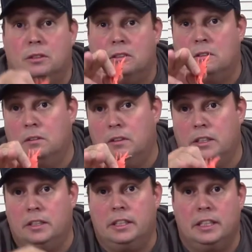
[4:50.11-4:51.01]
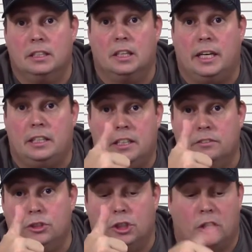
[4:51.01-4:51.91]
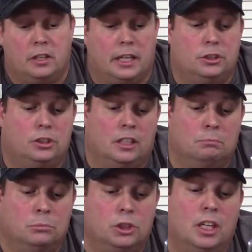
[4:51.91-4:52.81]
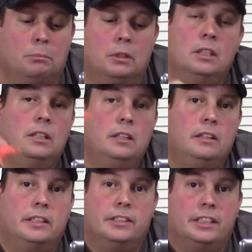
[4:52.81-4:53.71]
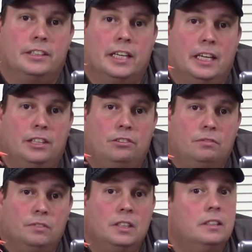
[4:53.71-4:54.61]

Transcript: And hit like. Give us a nice thumbs up. There you go, guys.